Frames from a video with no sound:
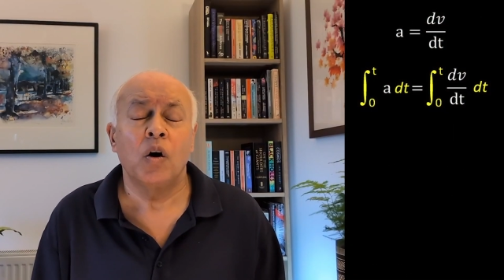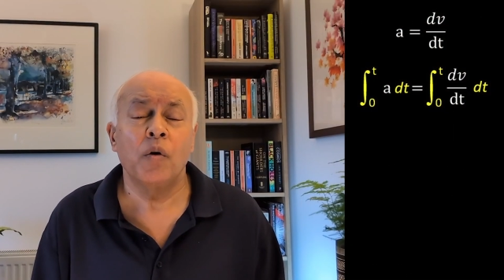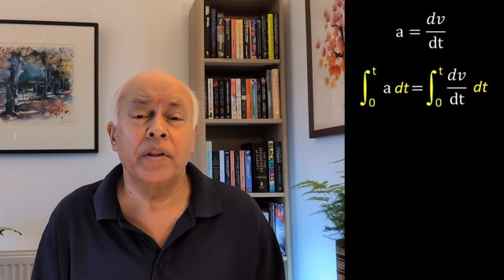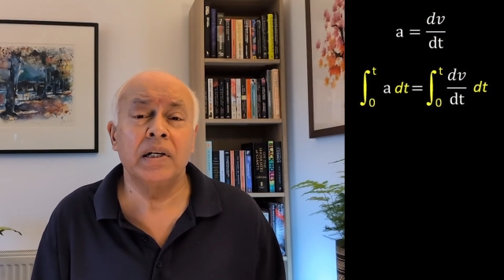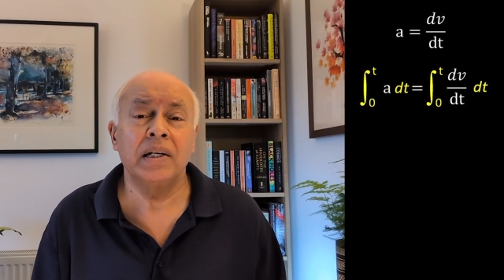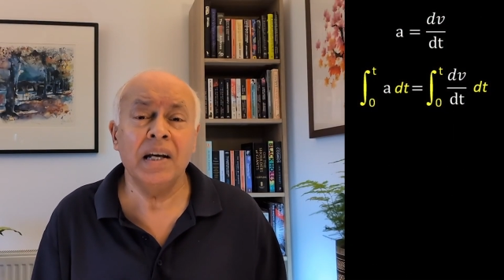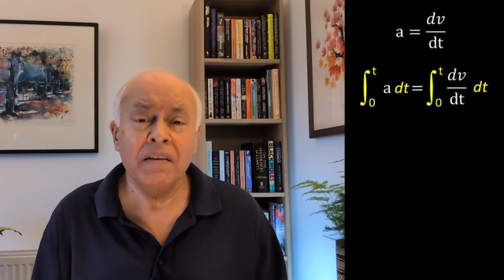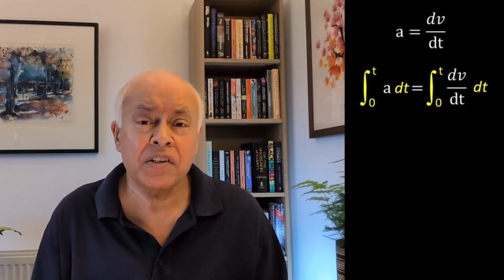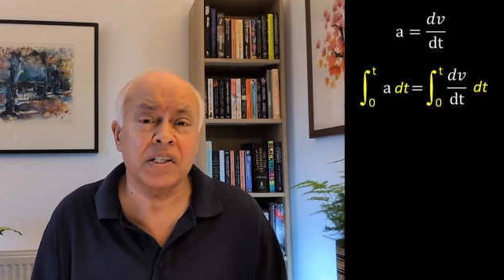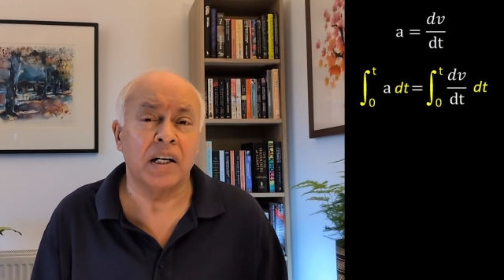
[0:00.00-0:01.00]
On the
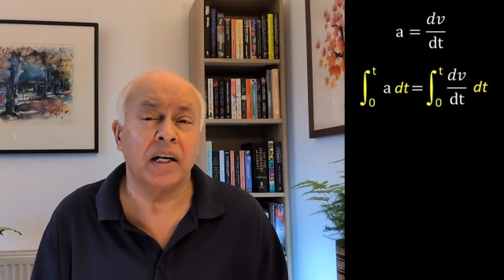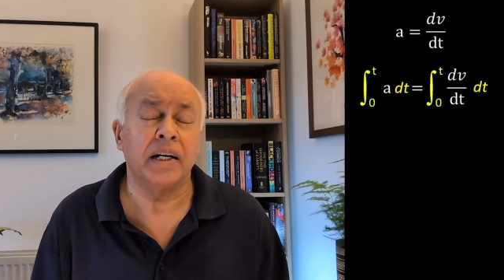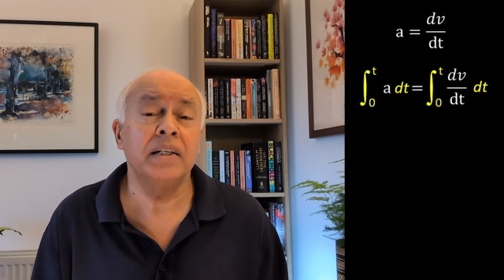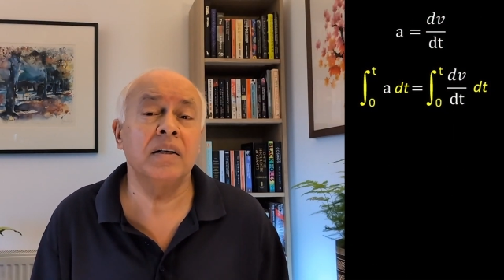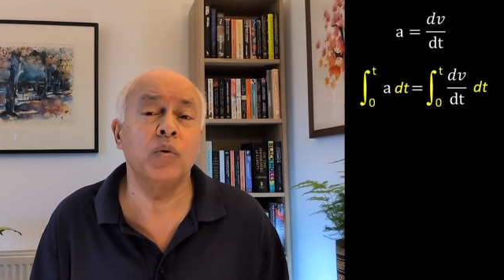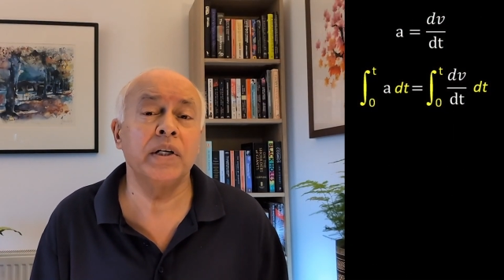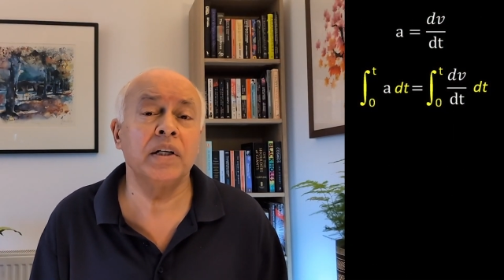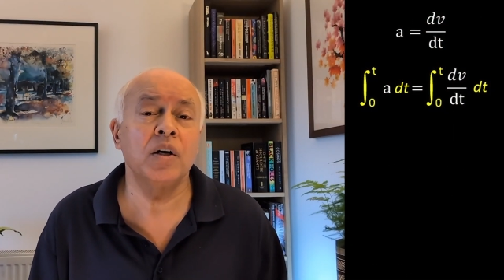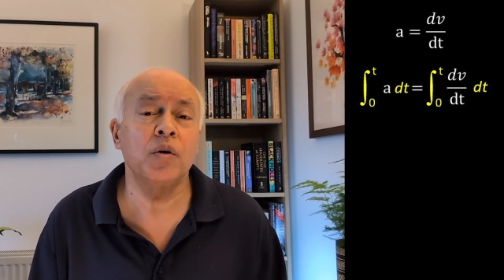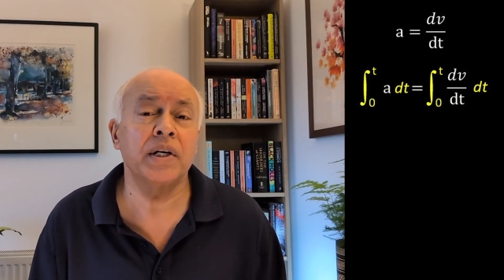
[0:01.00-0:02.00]
left side, we
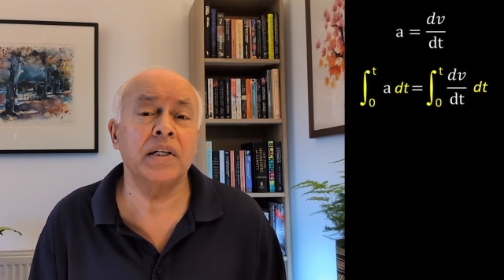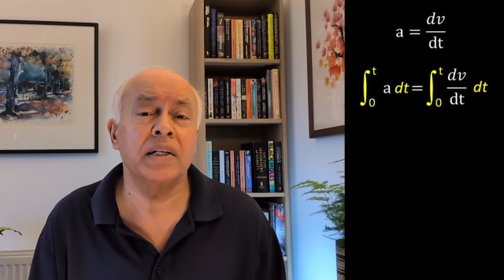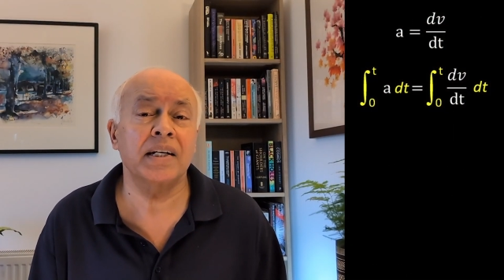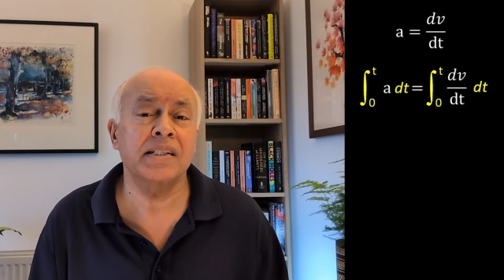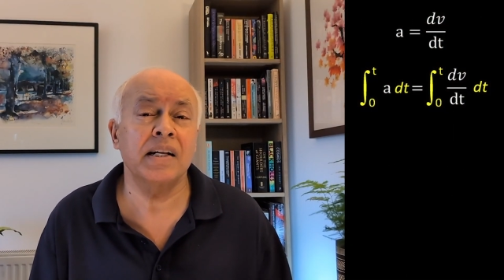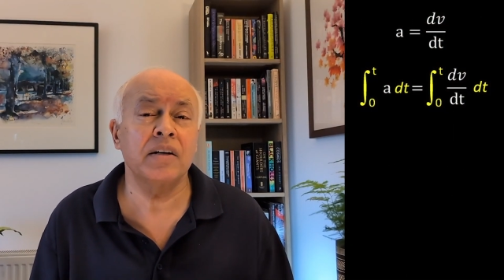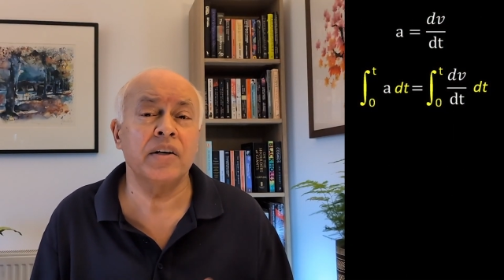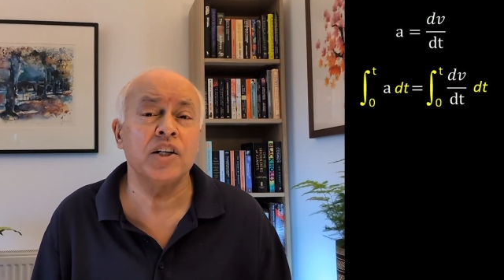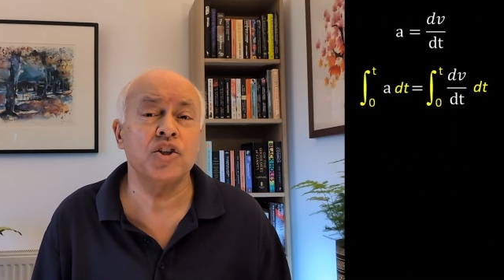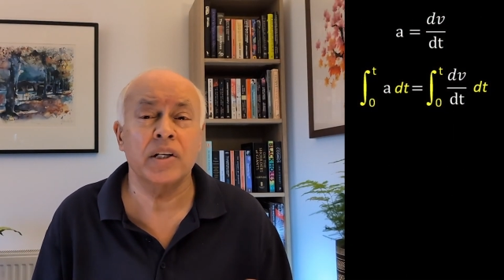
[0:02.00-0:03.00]
know that
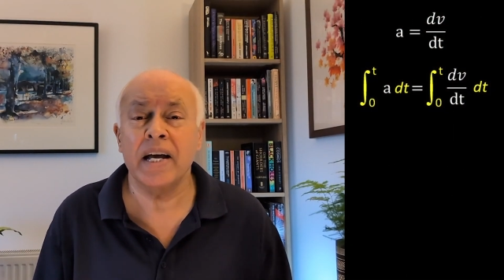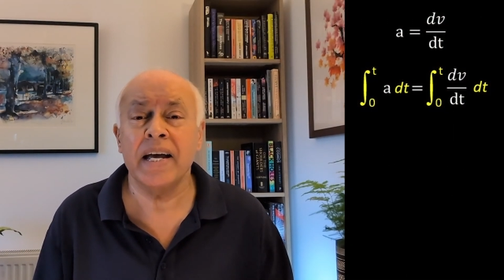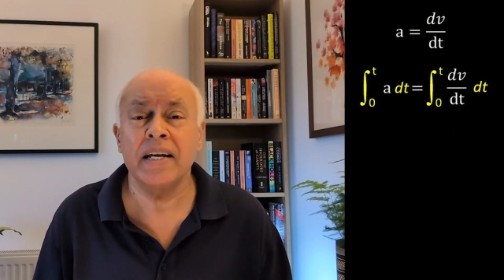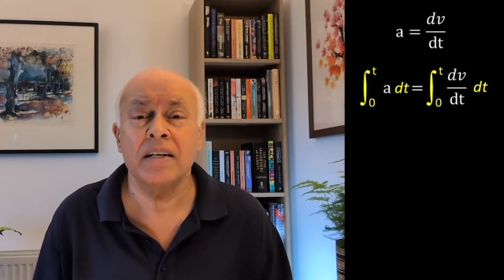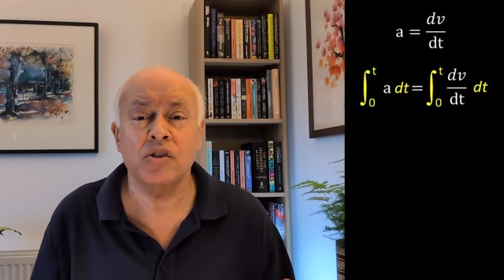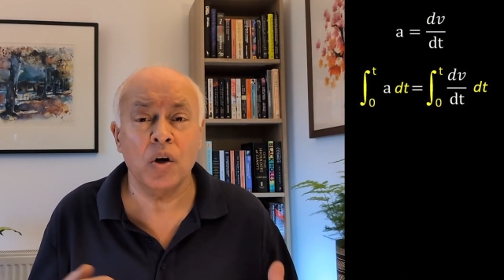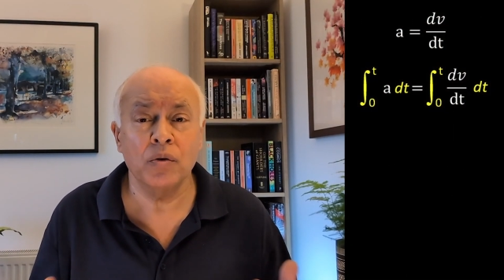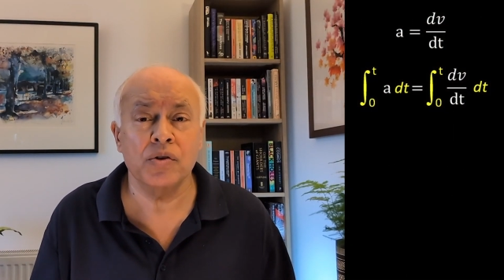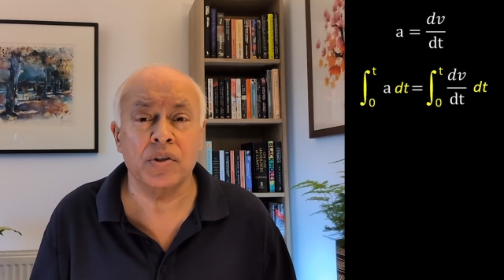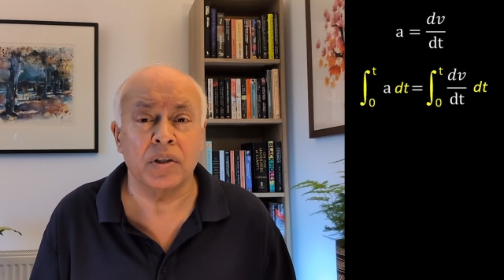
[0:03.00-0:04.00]
acceleration a is
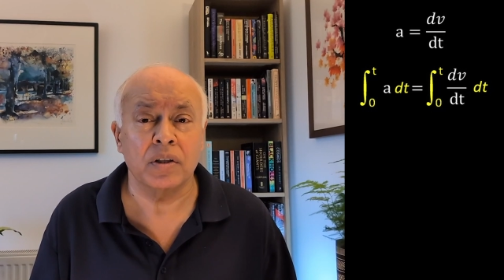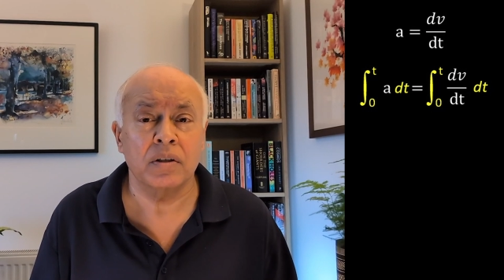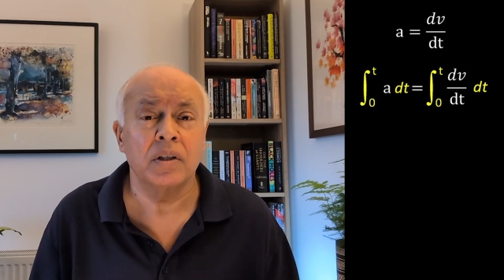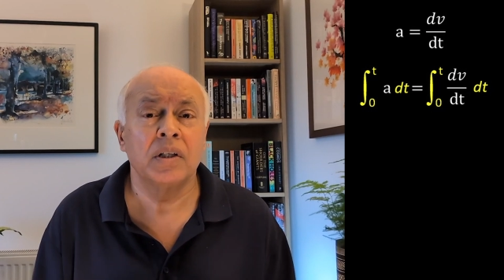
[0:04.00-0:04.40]
constant,